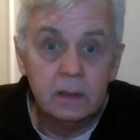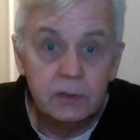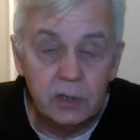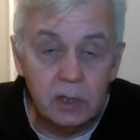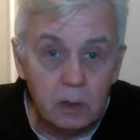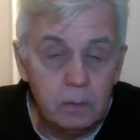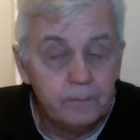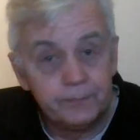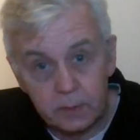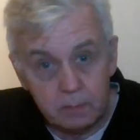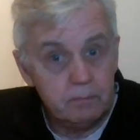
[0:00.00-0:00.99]
you know,
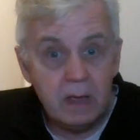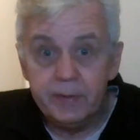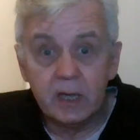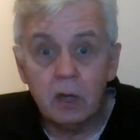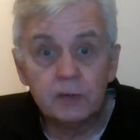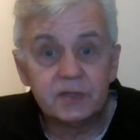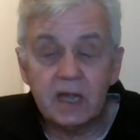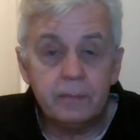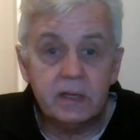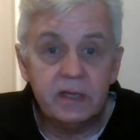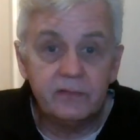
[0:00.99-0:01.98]
maybe contact
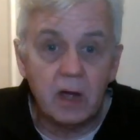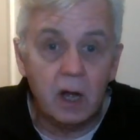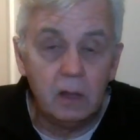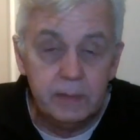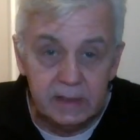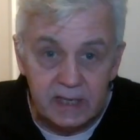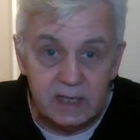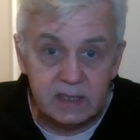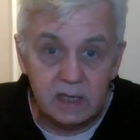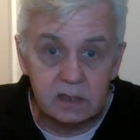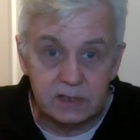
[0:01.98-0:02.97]
me. They've got all my
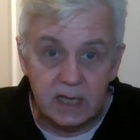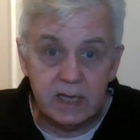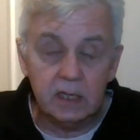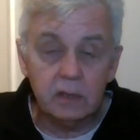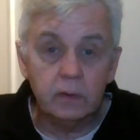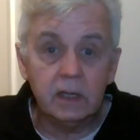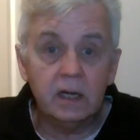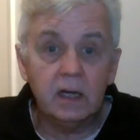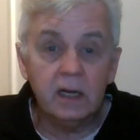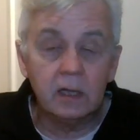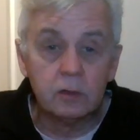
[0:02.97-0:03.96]
details there, you know, and
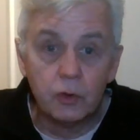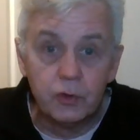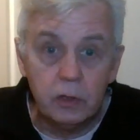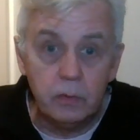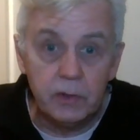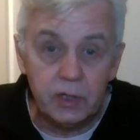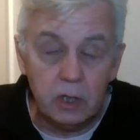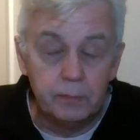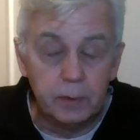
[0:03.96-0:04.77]
I'll go through it with you.